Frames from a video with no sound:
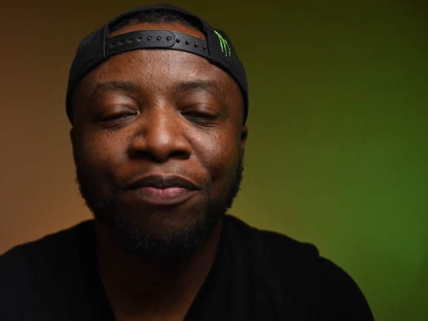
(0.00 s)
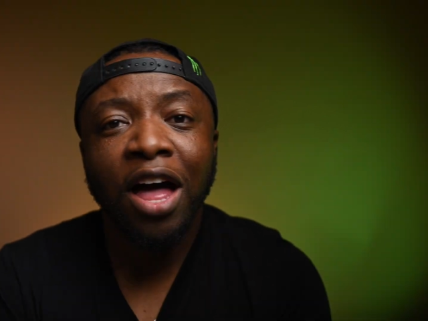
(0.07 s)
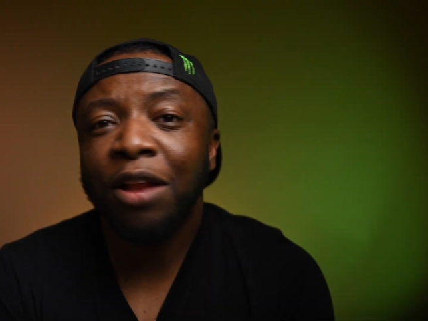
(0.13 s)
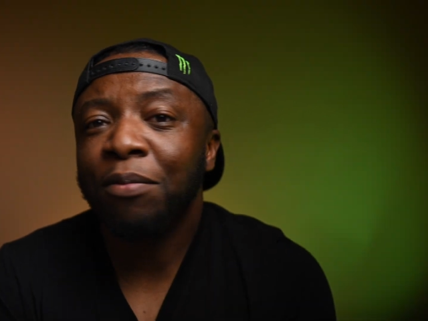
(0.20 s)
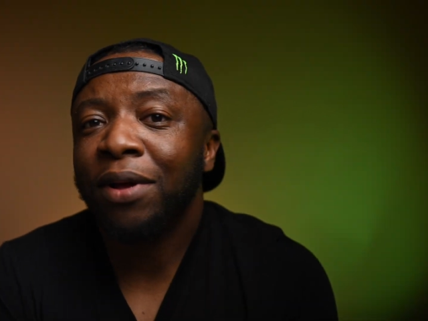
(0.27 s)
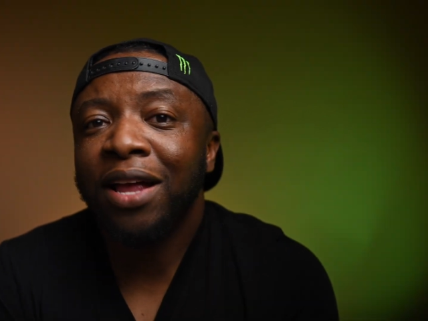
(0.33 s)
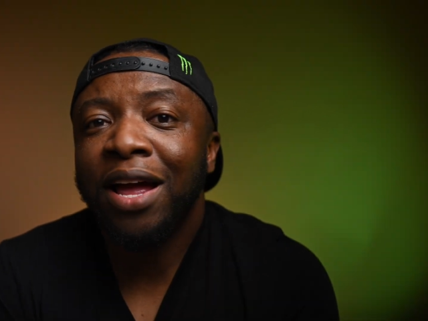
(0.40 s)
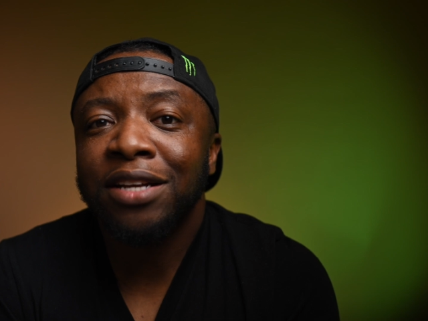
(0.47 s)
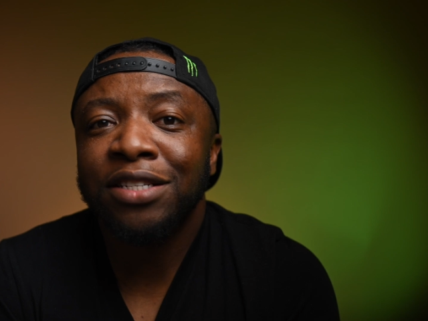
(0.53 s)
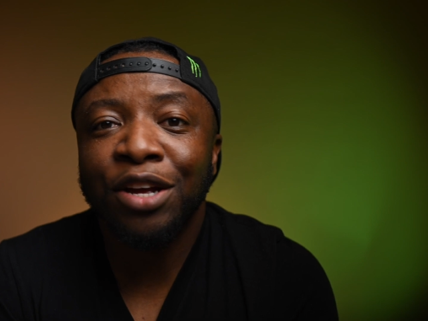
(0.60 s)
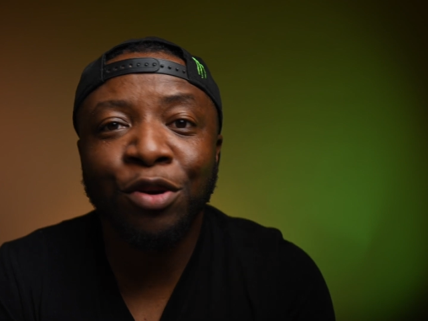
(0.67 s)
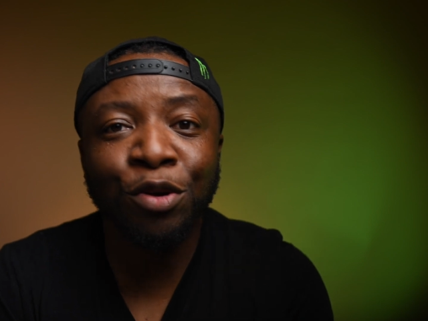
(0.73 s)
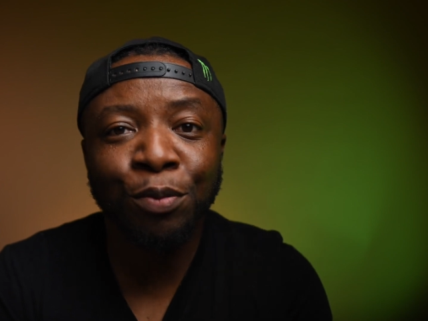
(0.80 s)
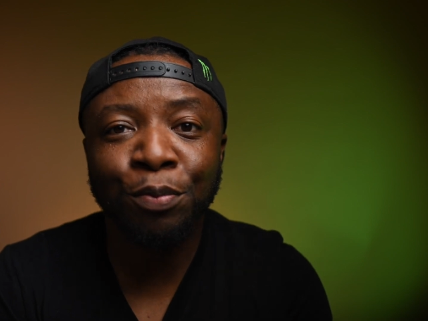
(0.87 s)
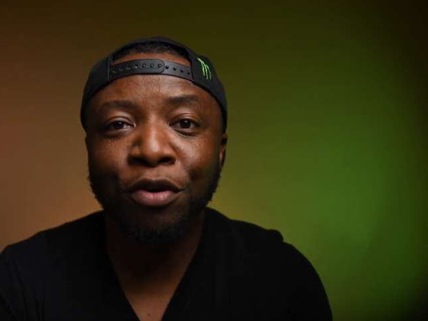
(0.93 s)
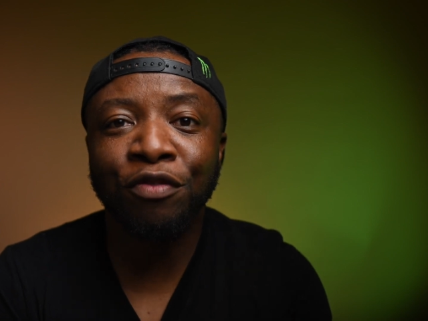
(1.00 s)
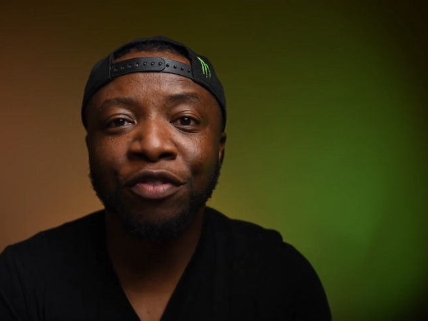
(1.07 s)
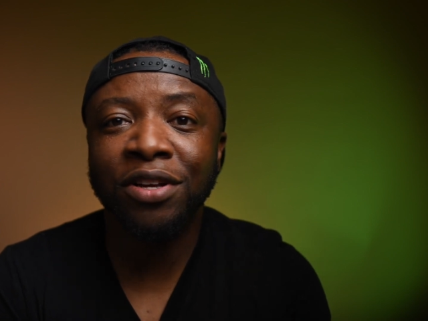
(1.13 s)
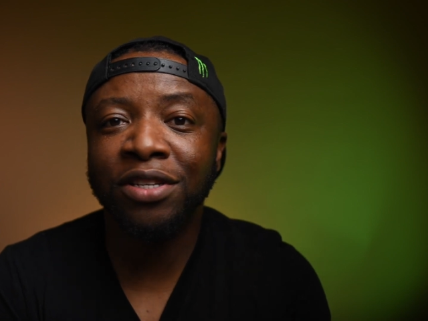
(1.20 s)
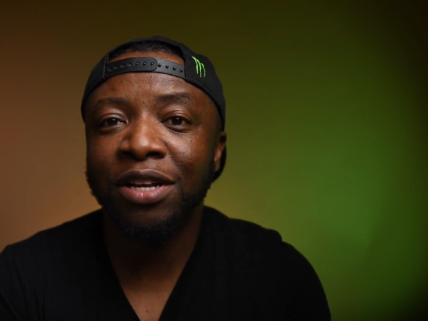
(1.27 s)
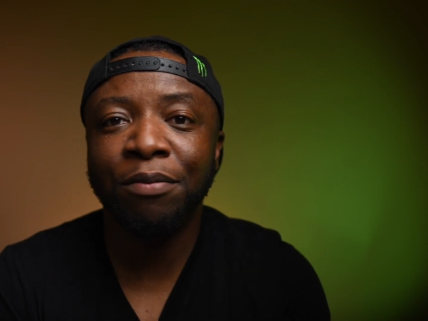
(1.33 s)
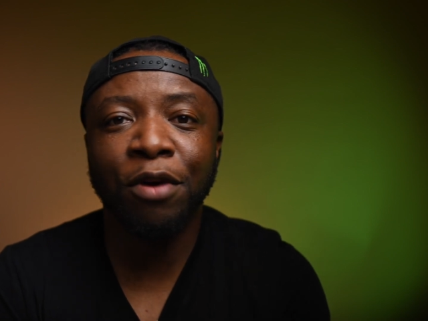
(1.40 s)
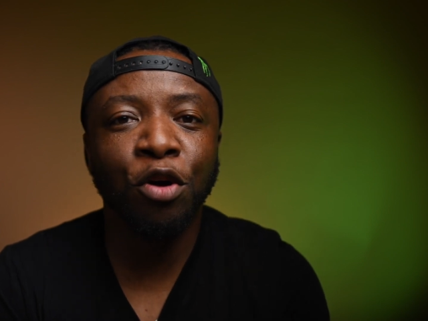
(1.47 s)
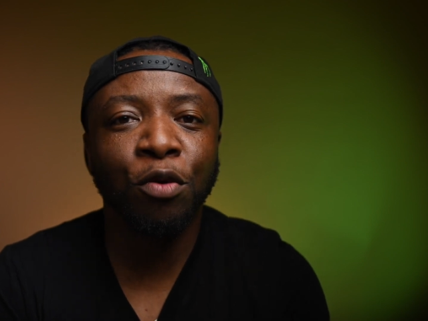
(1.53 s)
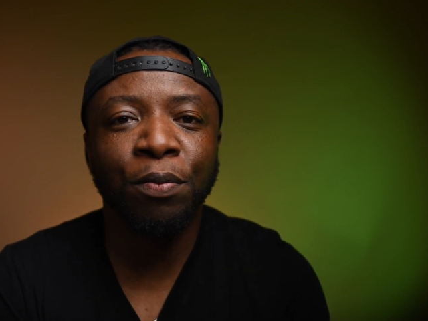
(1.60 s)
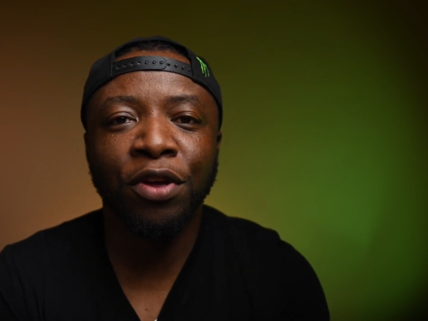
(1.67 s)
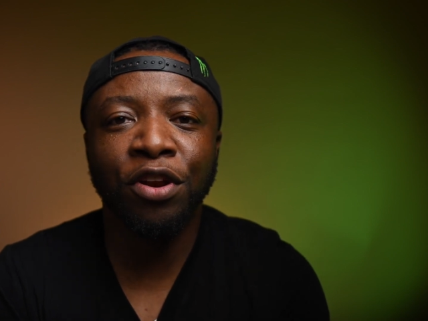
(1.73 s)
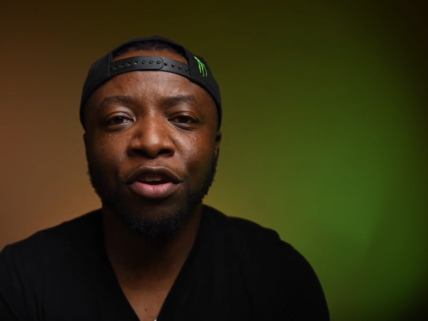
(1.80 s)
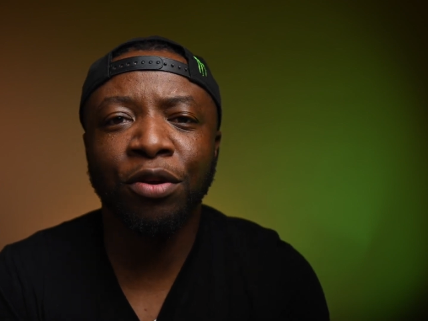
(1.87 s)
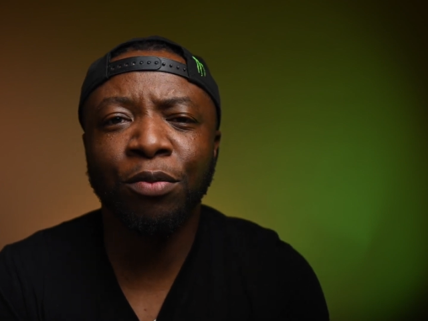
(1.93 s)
Alberta is a good province in my opinion,